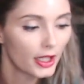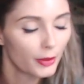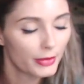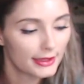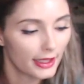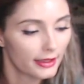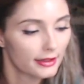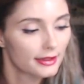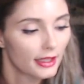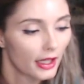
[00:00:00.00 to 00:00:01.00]

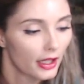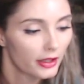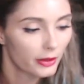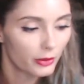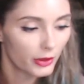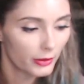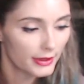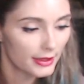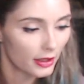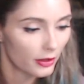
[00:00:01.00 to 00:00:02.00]
Besides, the war was
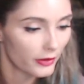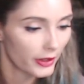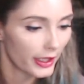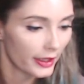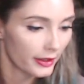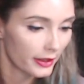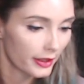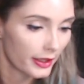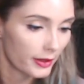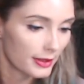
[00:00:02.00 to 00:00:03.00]
not over yet.
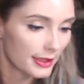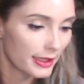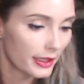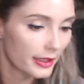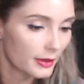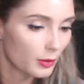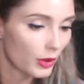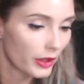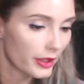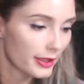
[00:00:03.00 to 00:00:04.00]
He was leading his
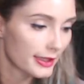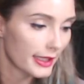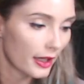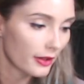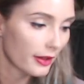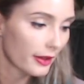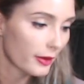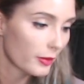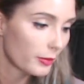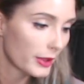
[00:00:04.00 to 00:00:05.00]
warriors south,
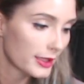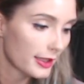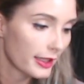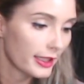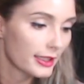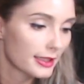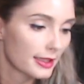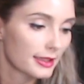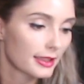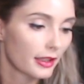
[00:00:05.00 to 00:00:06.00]
but to the east
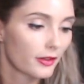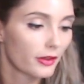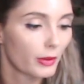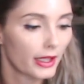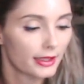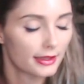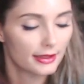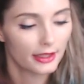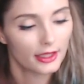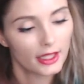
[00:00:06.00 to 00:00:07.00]
instead of the
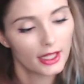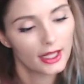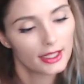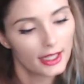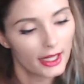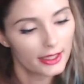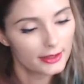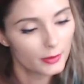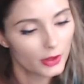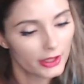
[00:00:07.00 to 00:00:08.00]
west. Kaz
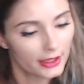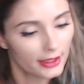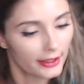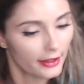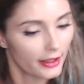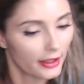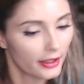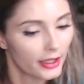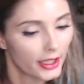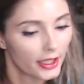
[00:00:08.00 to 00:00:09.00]
Moden lay
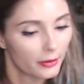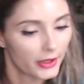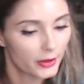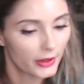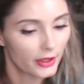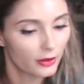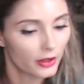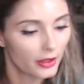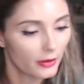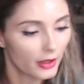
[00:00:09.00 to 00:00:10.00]
there, between
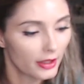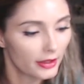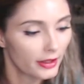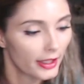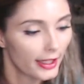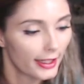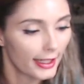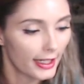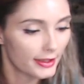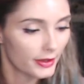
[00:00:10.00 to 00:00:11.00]
Lordaeron and
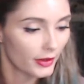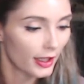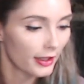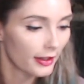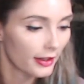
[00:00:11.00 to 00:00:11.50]
Azeroth.